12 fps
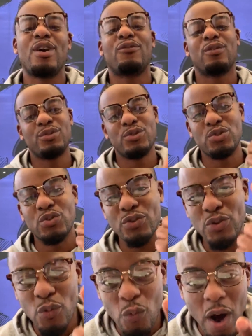learned from
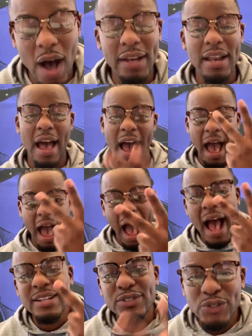tutorial 1
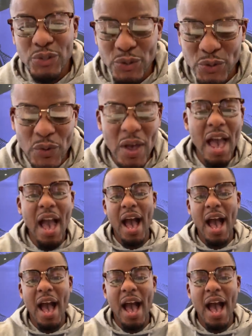and 2,